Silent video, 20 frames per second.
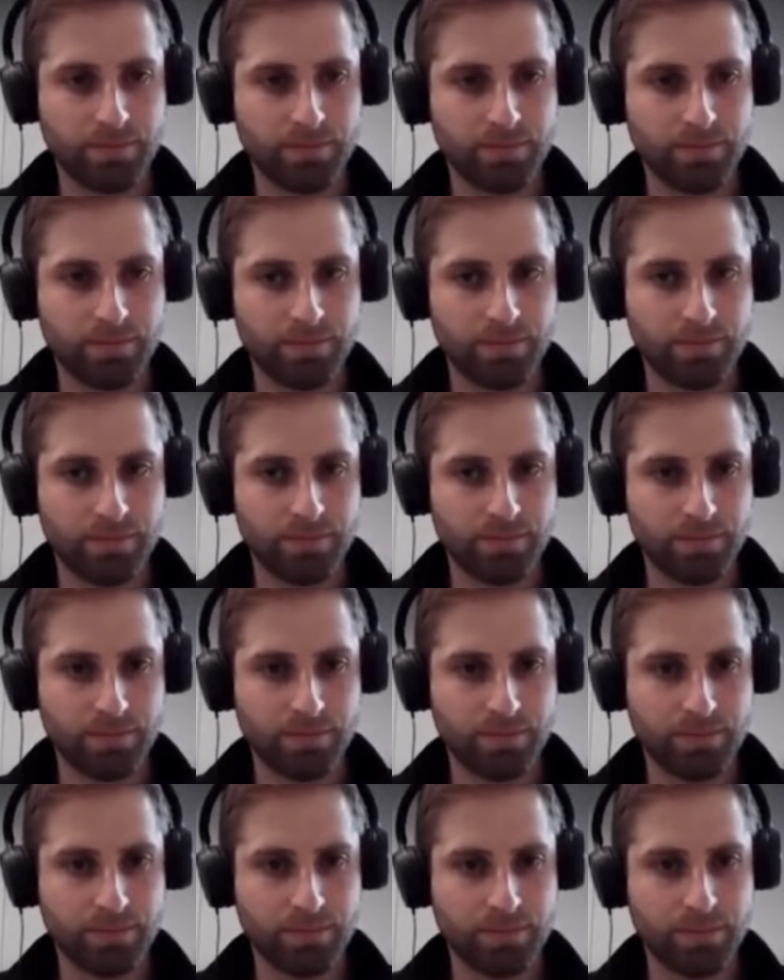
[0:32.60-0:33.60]

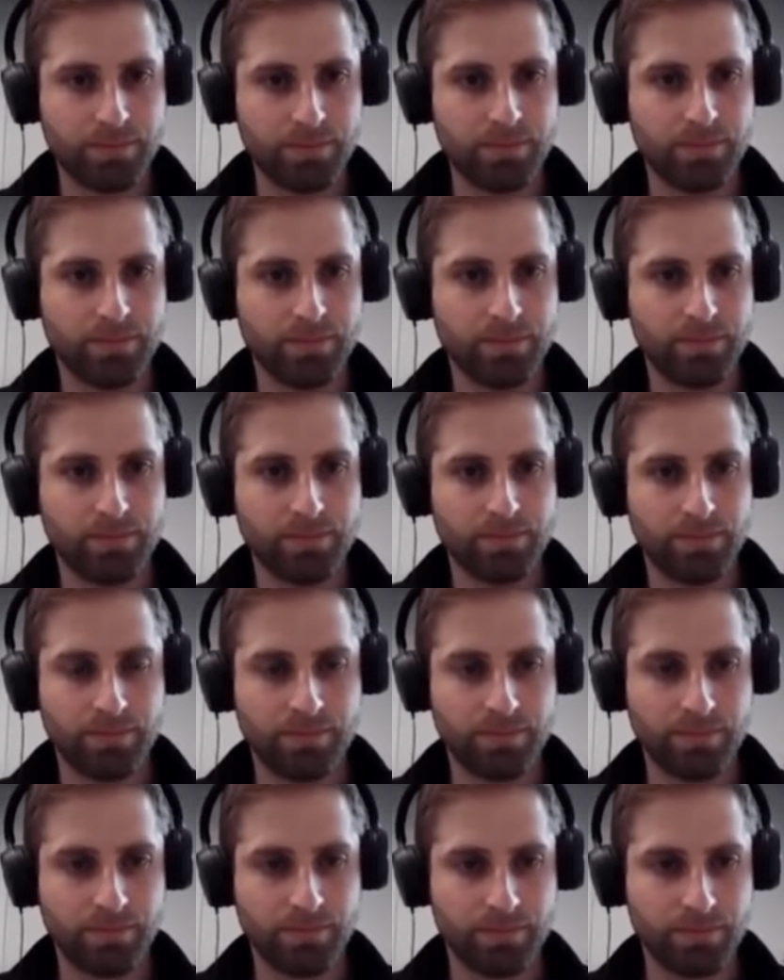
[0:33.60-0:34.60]

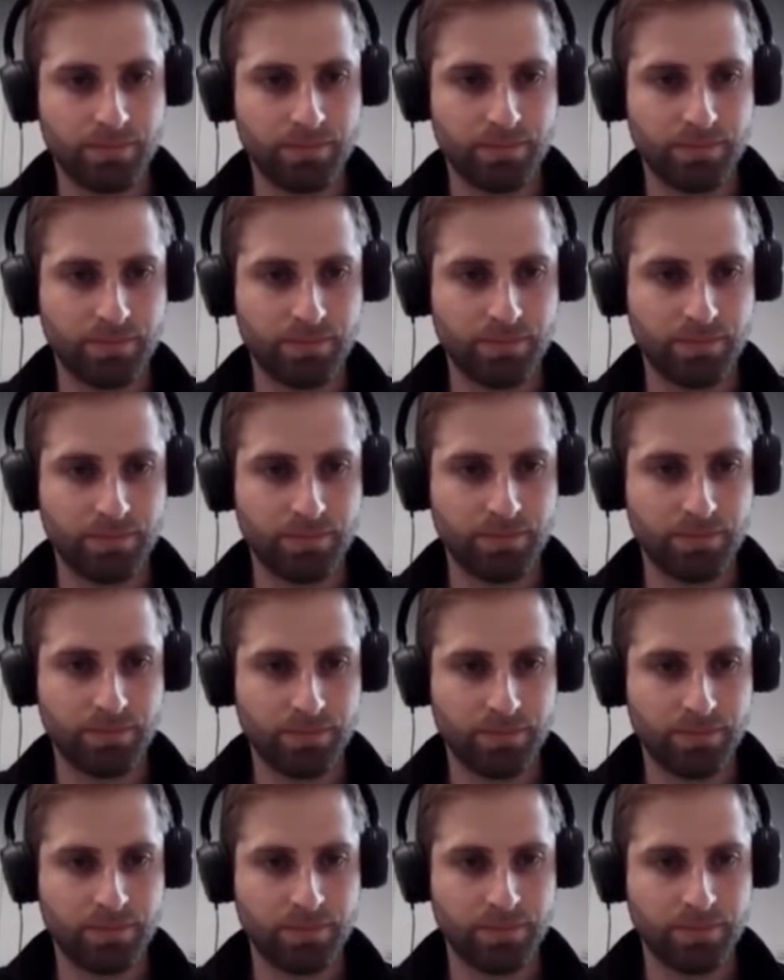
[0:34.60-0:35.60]

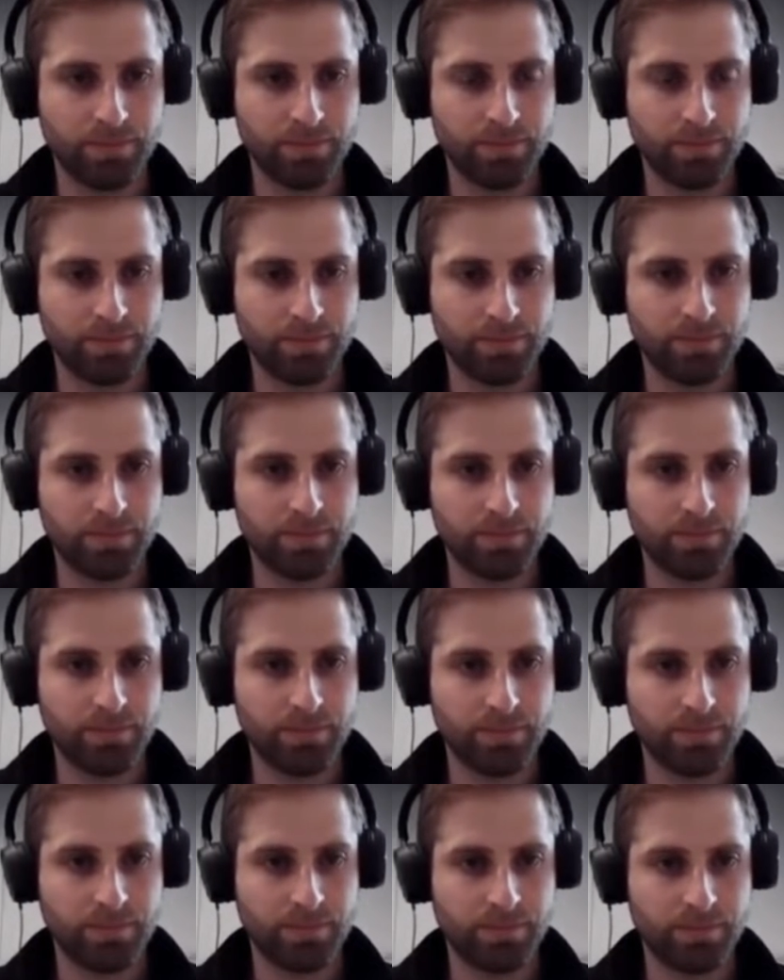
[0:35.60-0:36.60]

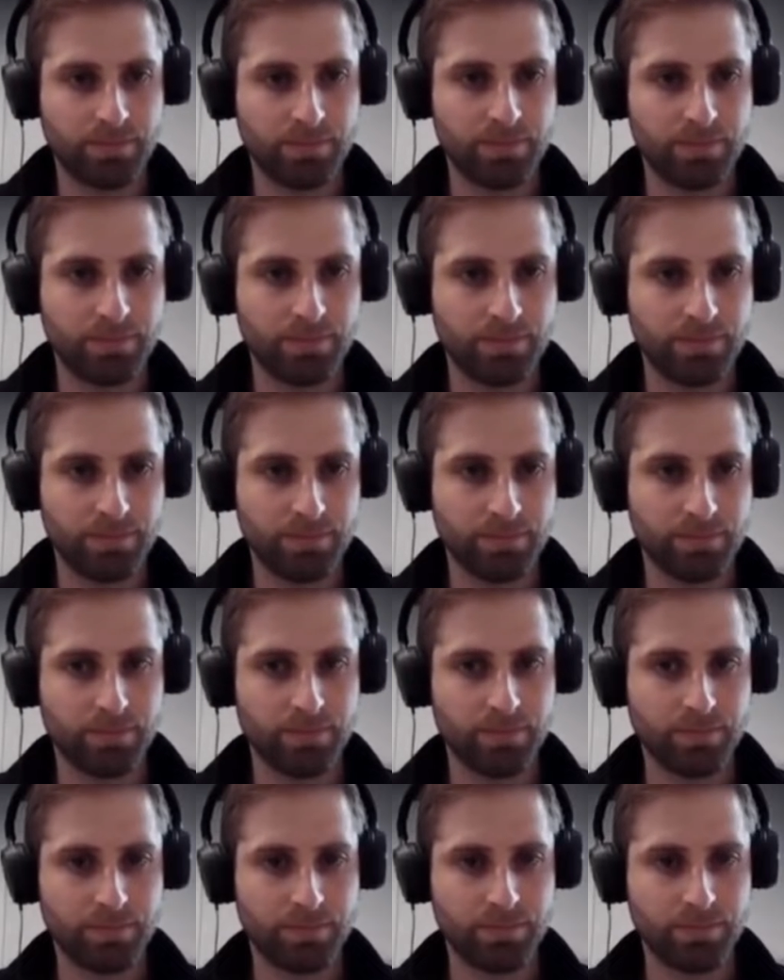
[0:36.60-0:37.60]

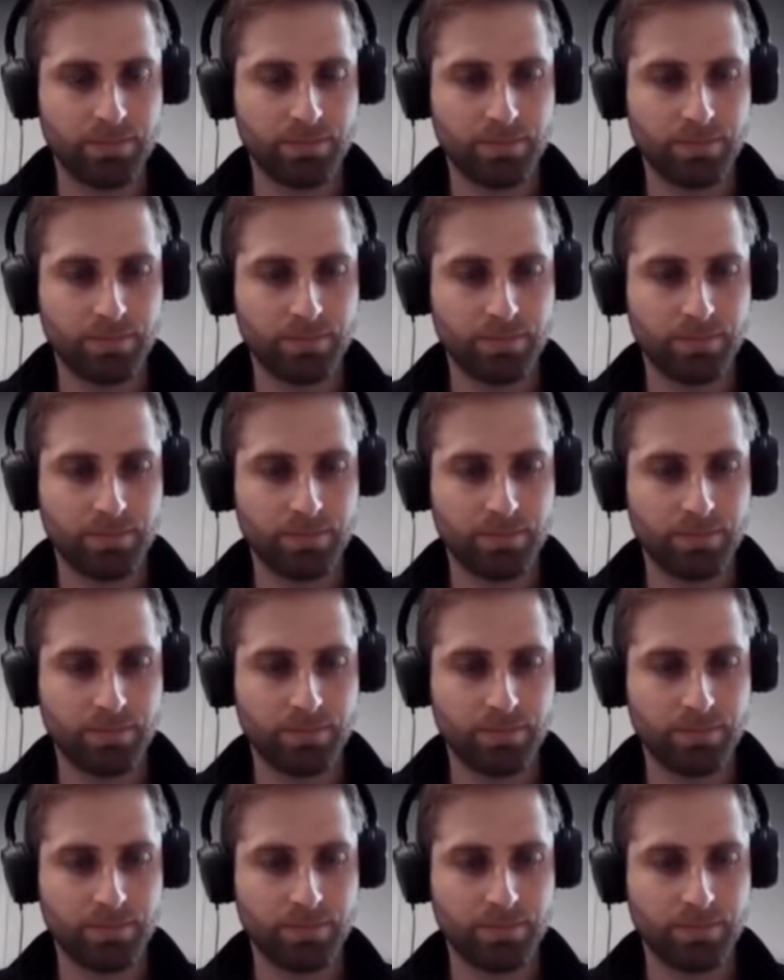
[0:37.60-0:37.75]
No words are spoken by the person on screen.